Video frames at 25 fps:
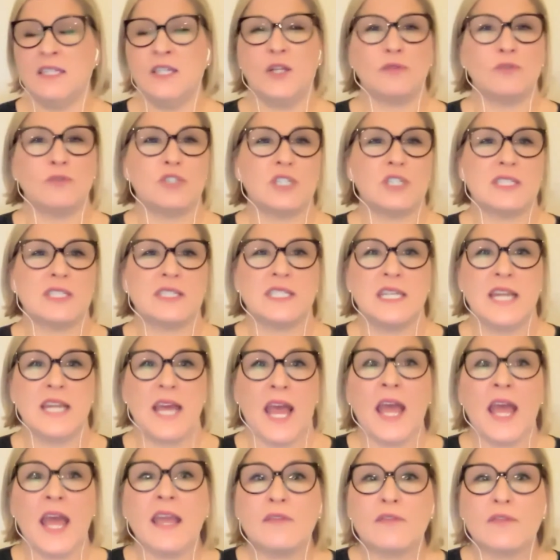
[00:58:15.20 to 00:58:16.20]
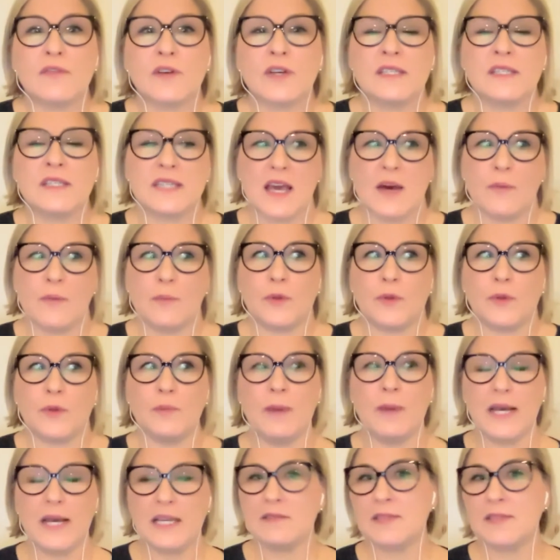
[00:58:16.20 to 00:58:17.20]
just today, for example,
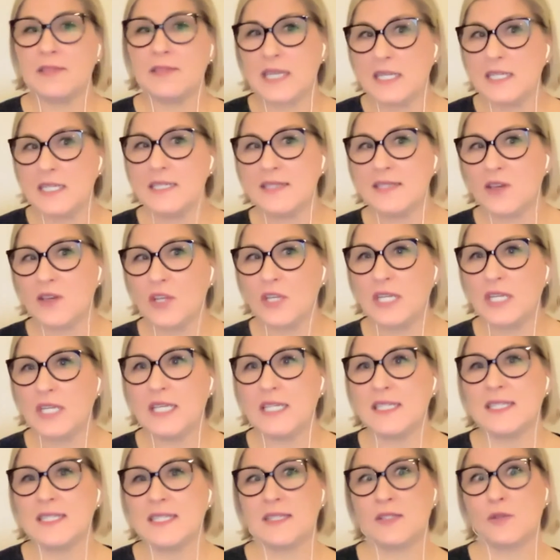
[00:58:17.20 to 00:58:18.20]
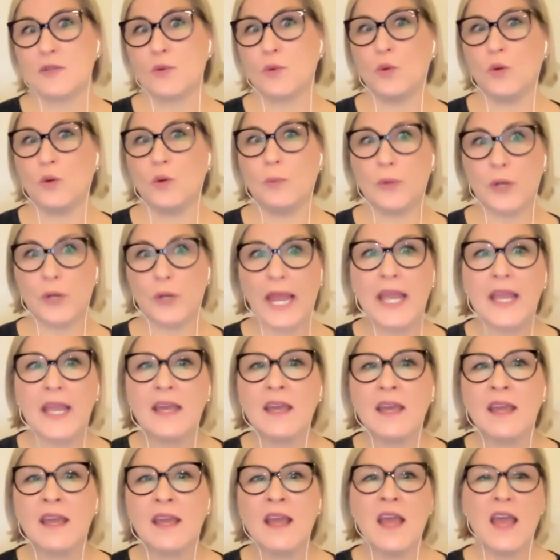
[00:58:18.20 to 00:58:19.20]
my son is on his school
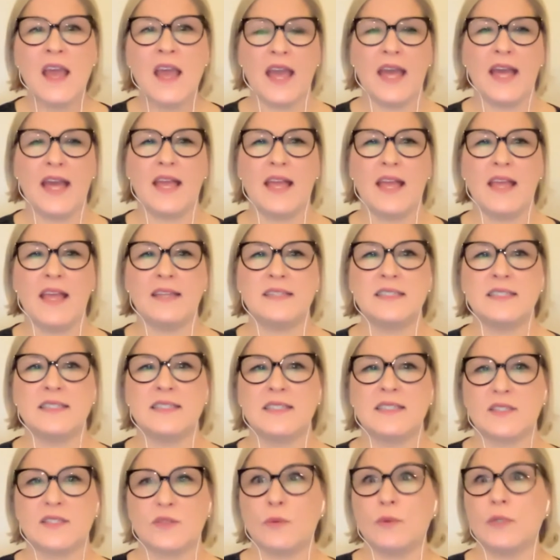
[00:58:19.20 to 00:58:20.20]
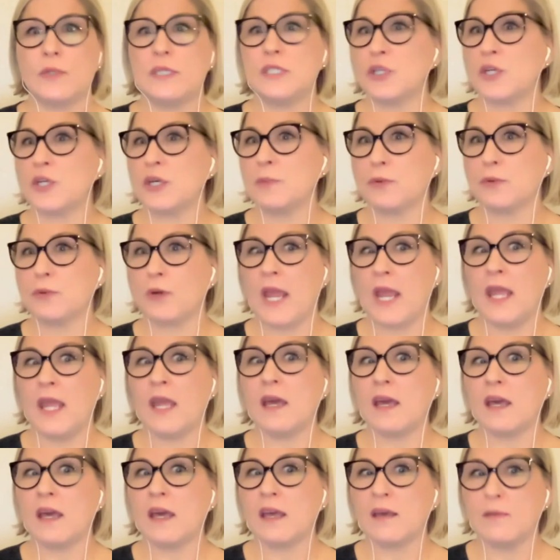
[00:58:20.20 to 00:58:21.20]
break. And so we took a
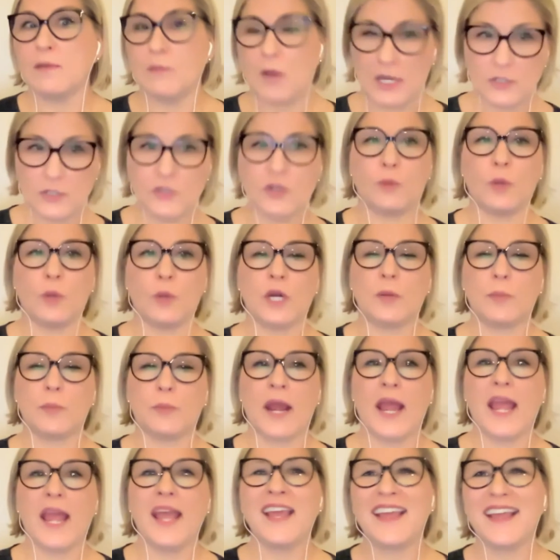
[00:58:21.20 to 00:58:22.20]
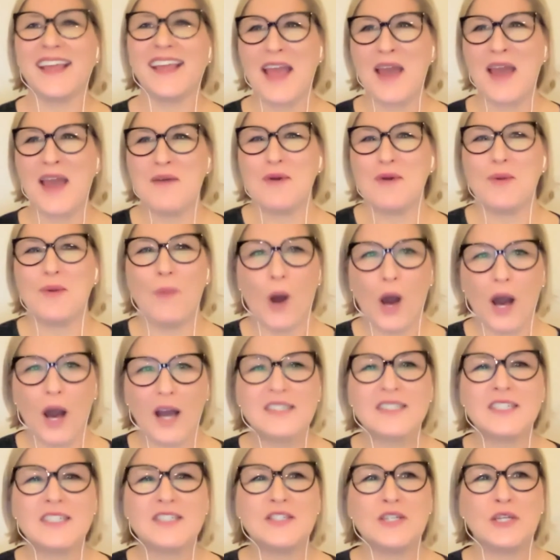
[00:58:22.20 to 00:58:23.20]
break, I took a work break, and we
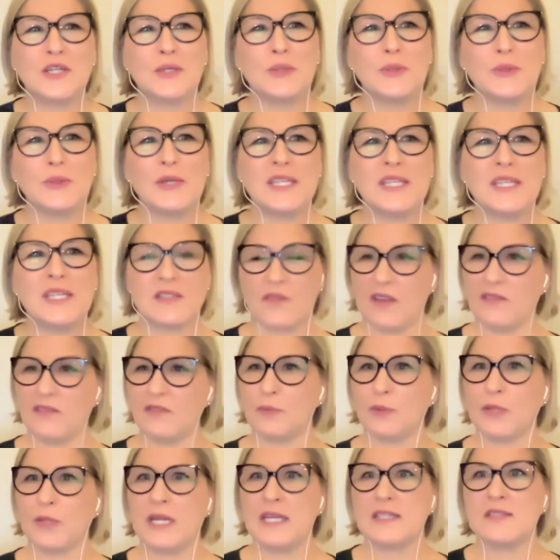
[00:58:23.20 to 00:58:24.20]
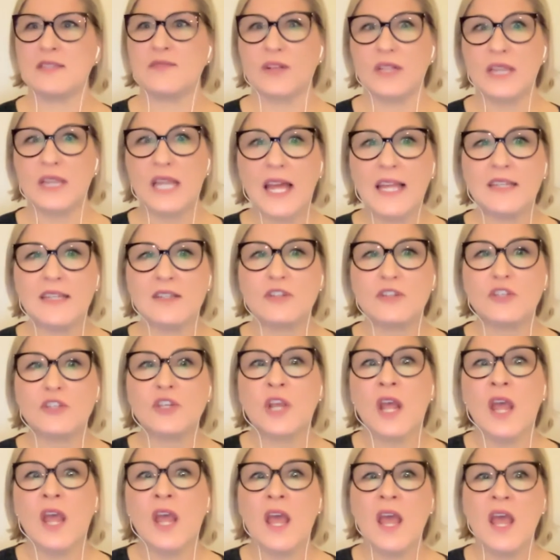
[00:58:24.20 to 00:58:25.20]
walked to his favorite place for lunch.
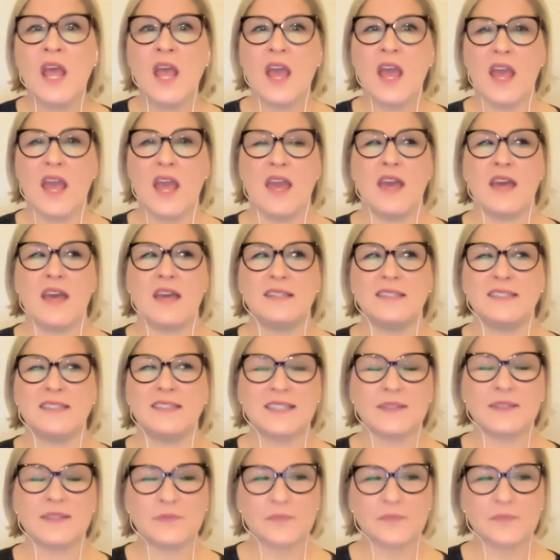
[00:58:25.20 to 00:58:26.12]
And